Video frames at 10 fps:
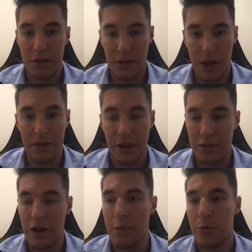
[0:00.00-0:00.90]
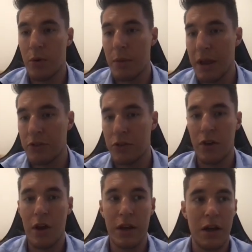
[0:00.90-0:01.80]
like the example I mentioned
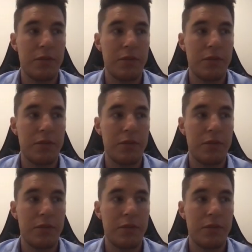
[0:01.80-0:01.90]
earlier,